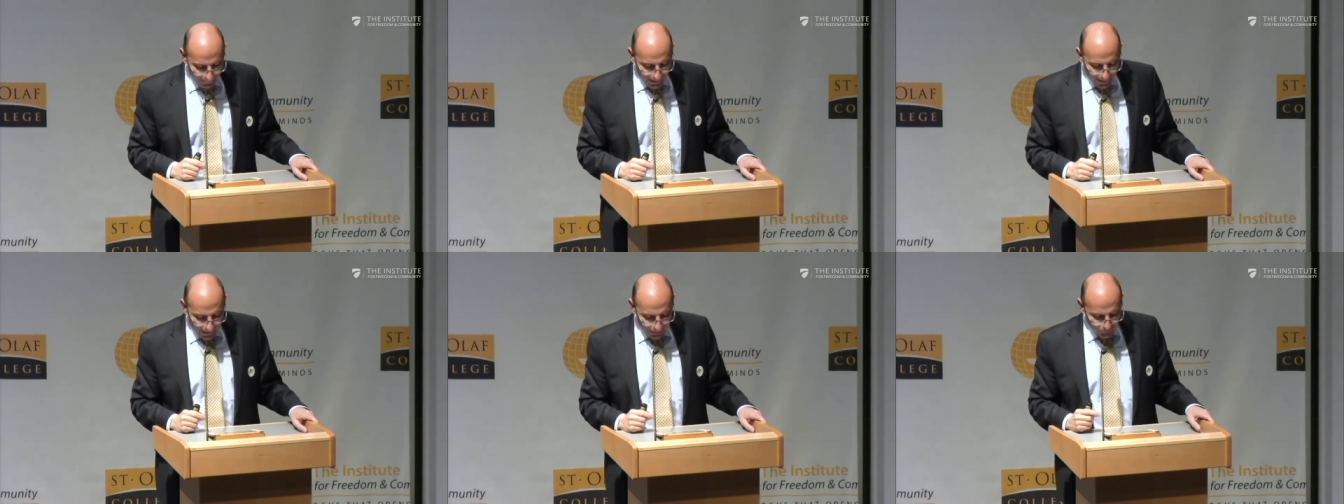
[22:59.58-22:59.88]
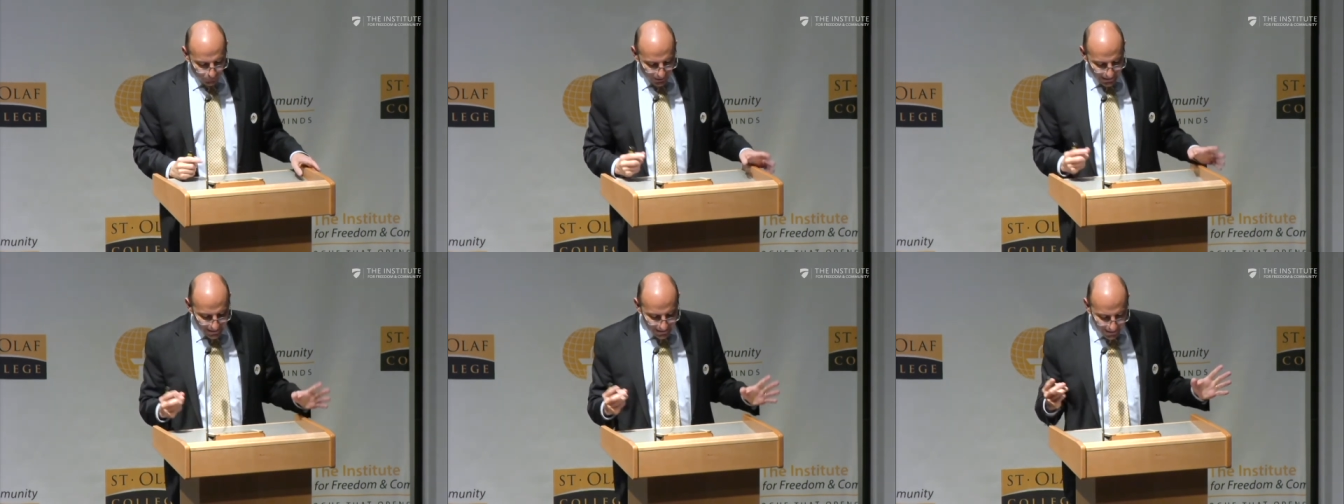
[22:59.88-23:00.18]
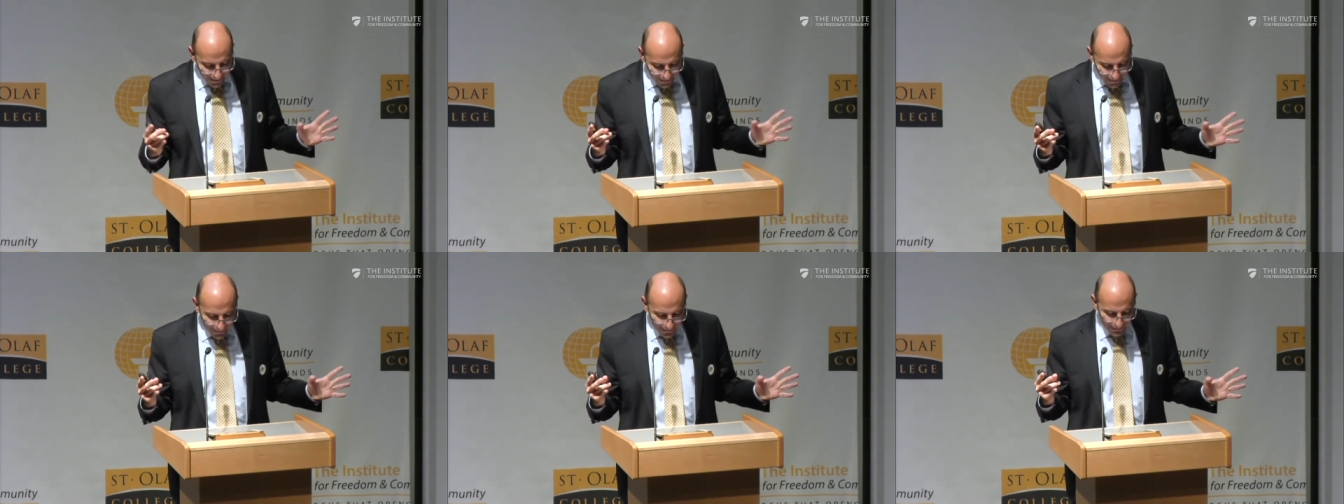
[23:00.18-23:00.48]
It was
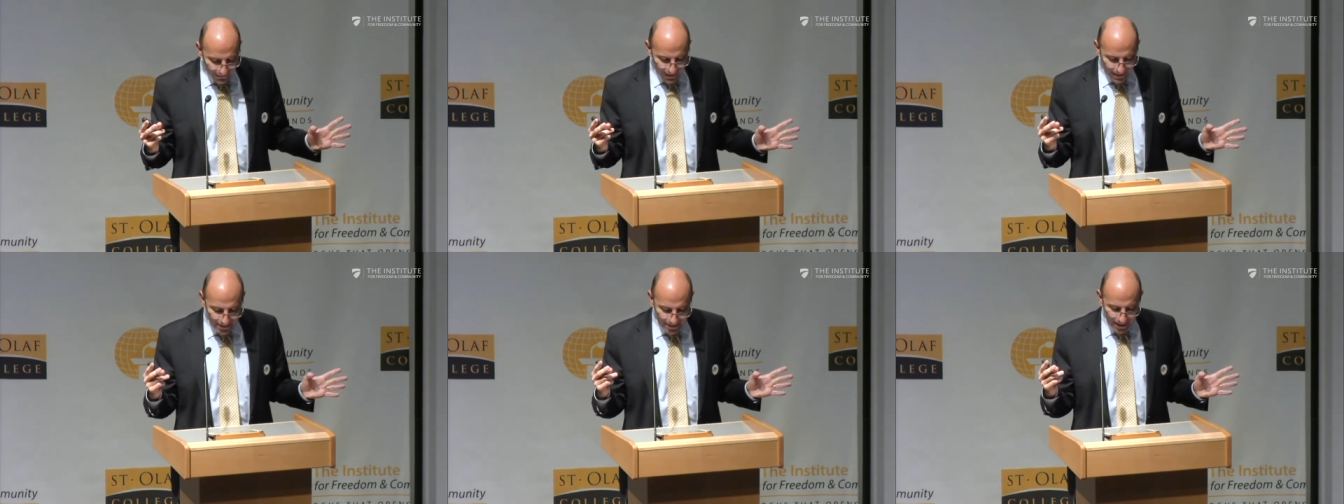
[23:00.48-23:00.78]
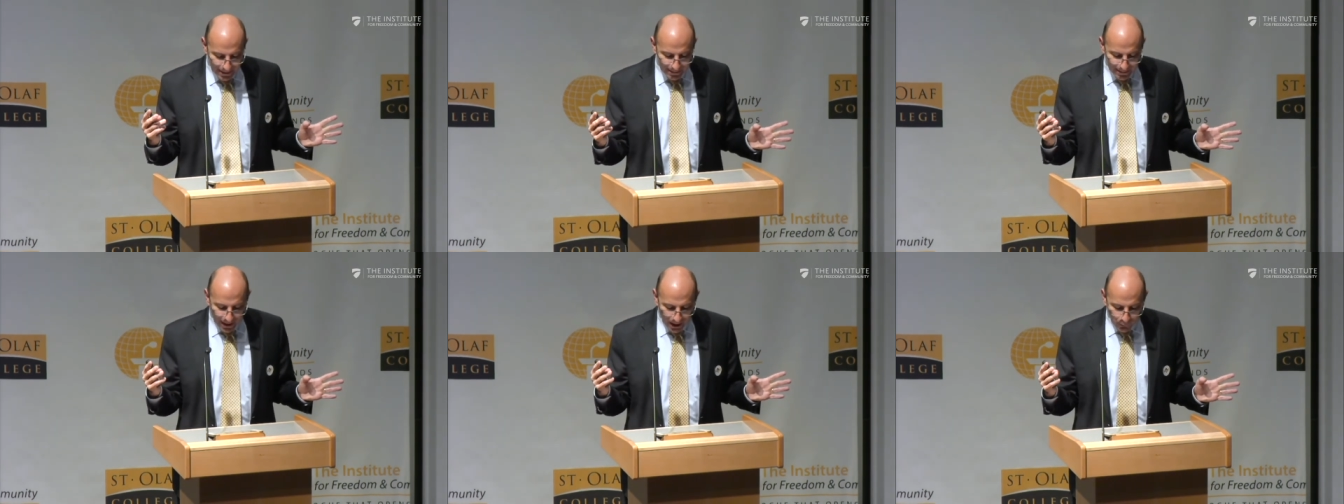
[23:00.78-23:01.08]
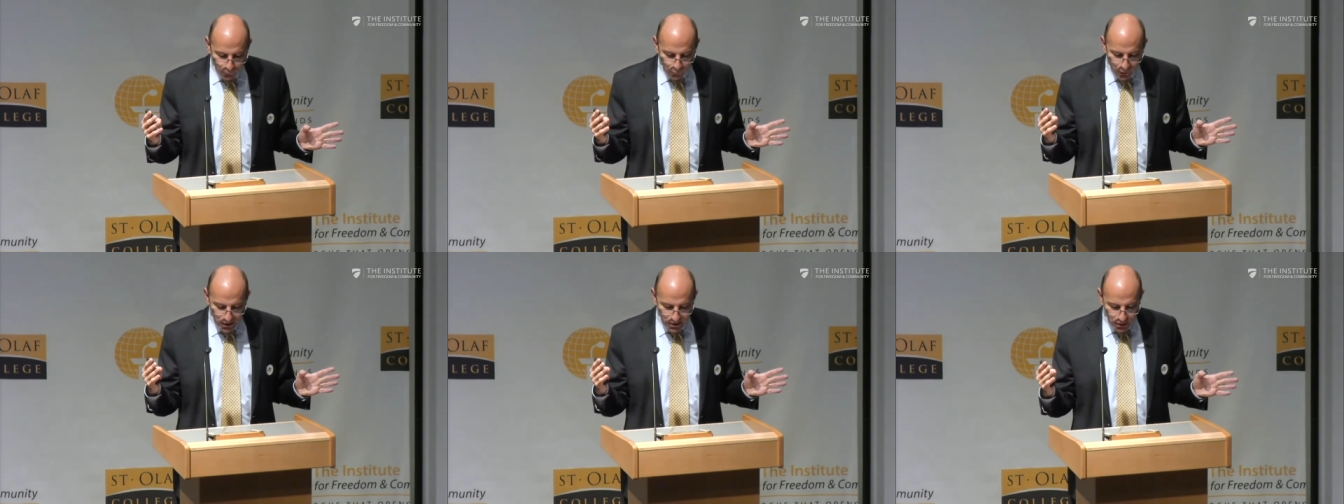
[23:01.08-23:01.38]
clear that
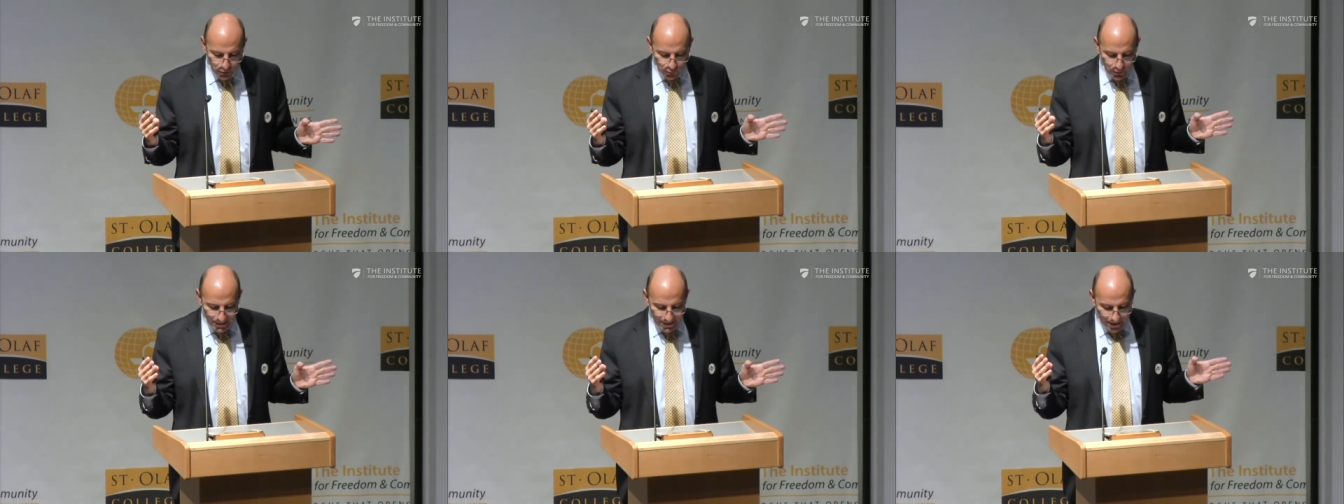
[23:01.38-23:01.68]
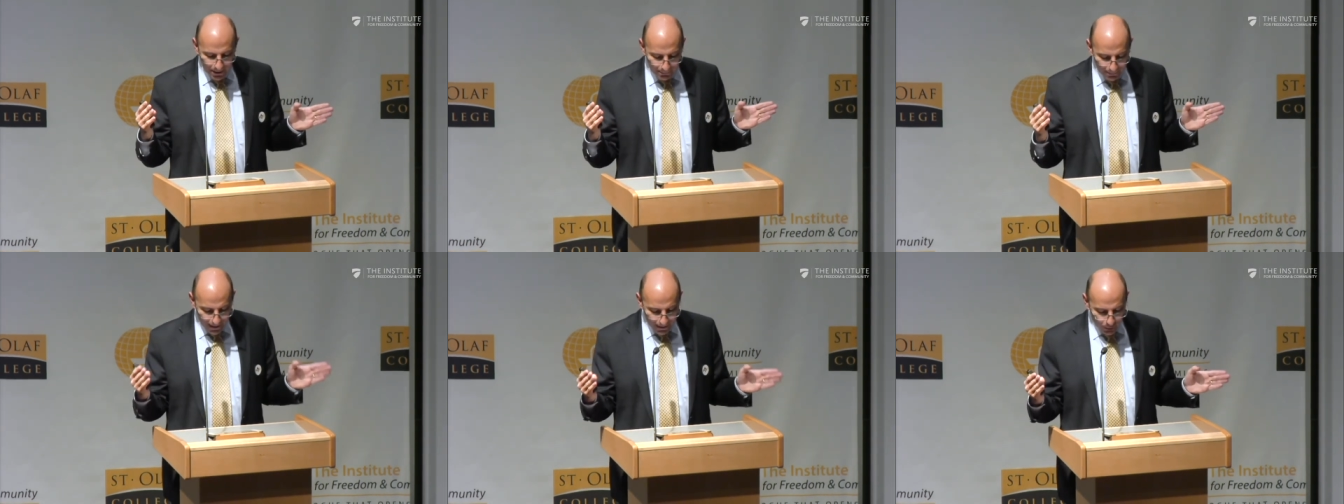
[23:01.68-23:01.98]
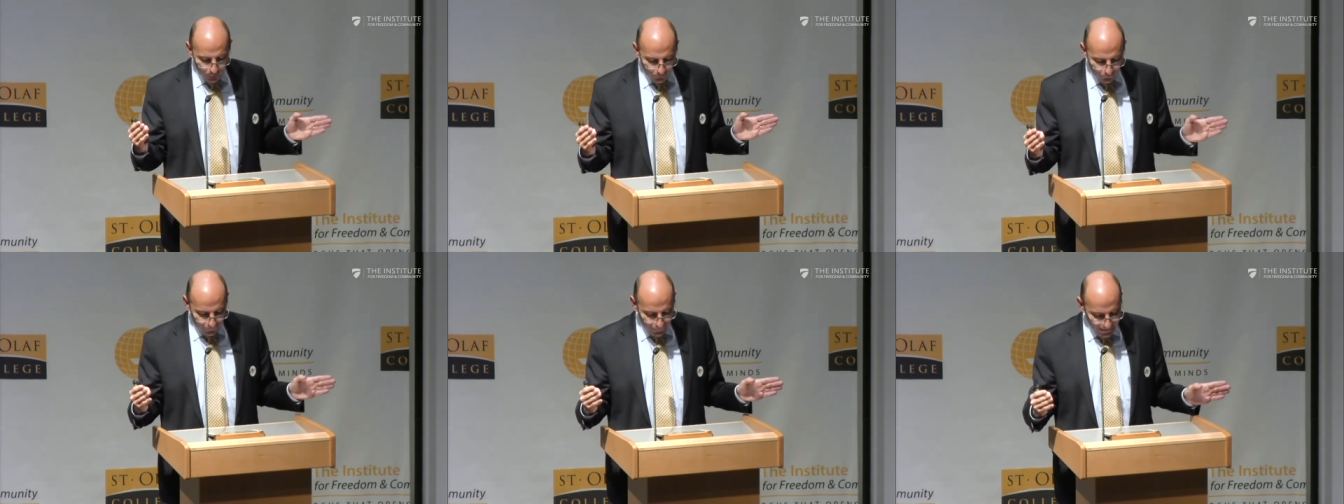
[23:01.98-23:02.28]
Saddam was losing many
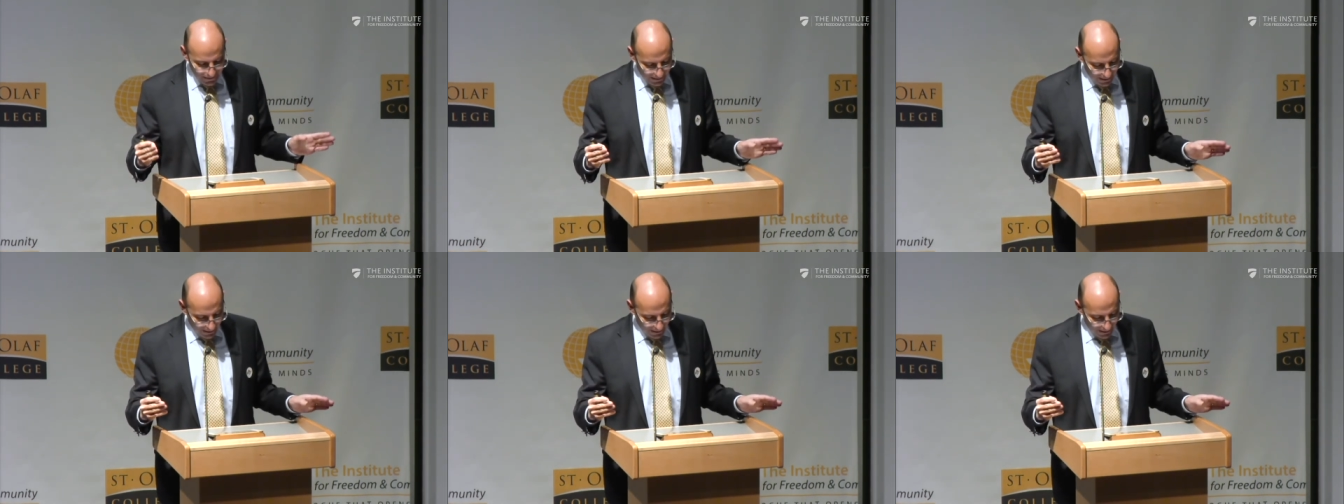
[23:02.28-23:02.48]
of his